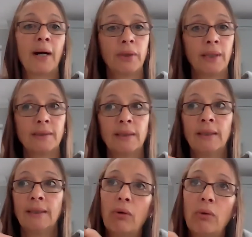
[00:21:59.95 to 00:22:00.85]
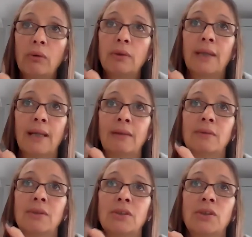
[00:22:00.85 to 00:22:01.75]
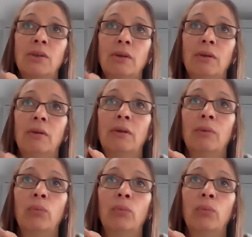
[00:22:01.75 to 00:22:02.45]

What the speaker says: I put it all down